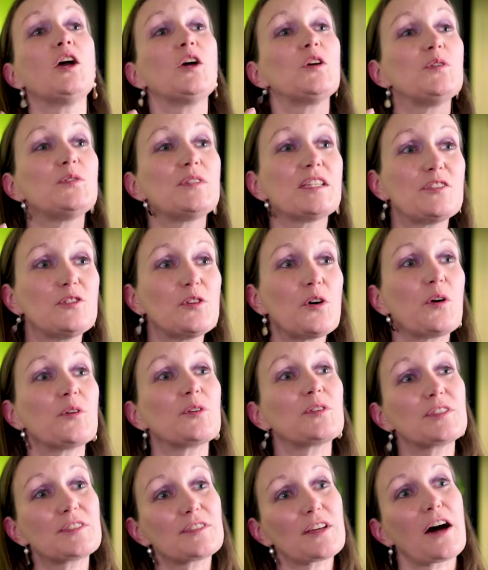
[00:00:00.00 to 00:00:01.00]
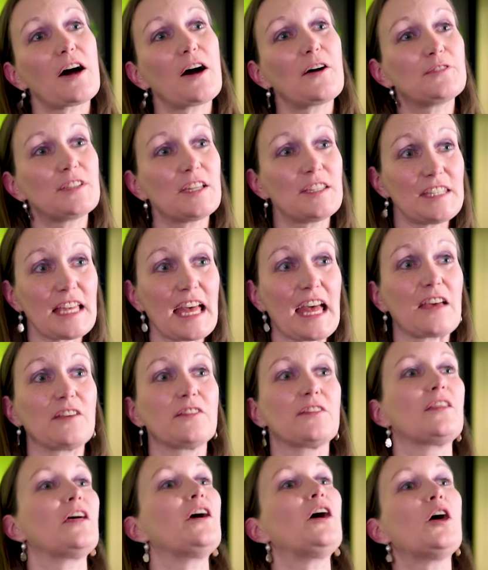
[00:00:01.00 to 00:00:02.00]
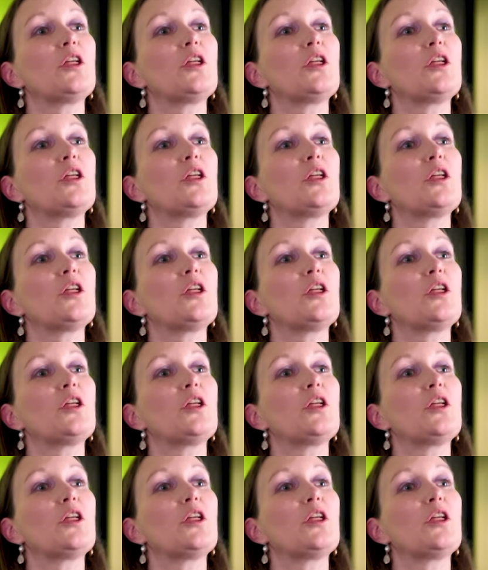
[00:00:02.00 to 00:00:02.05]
You did not starve to death